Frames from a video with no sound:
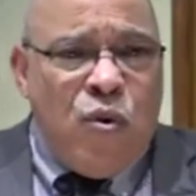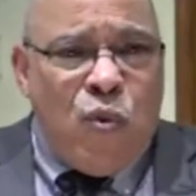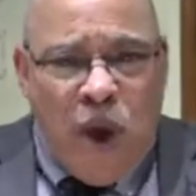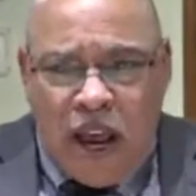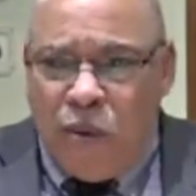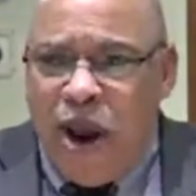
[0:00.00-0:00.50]

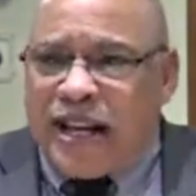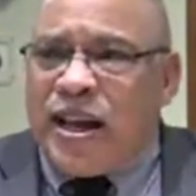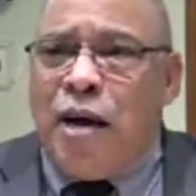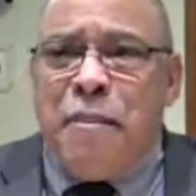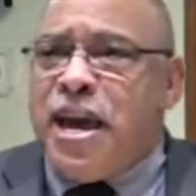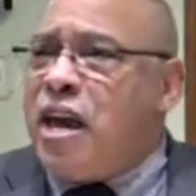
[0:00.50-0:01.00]
When we
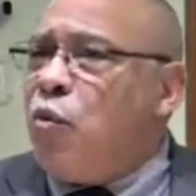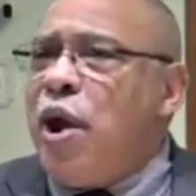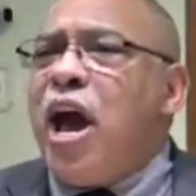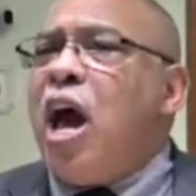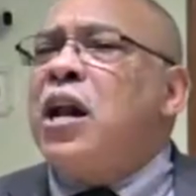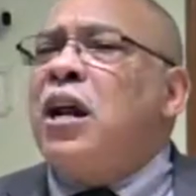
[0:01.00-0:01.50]
come in, we
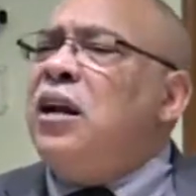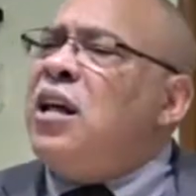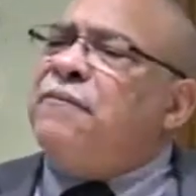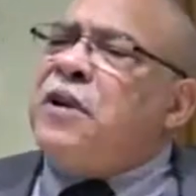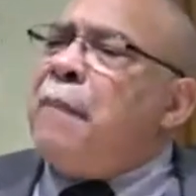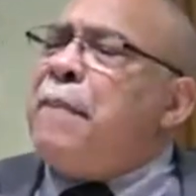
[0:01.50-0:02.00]
ought to
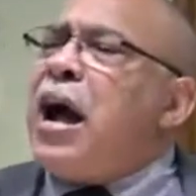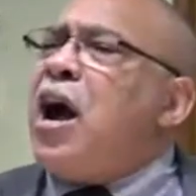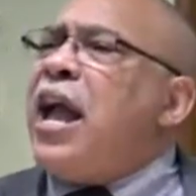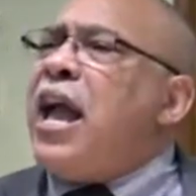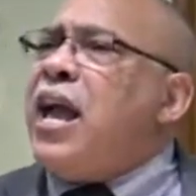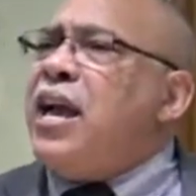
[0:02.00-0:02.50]
lift up our
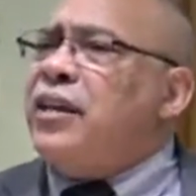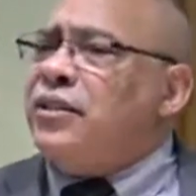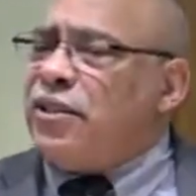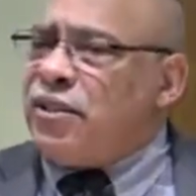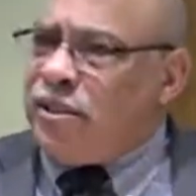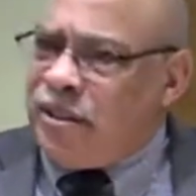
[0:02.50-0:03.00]

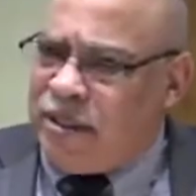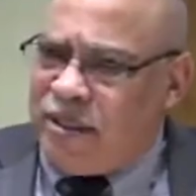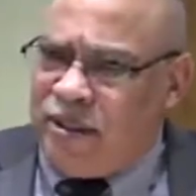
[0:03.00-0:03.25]
heads.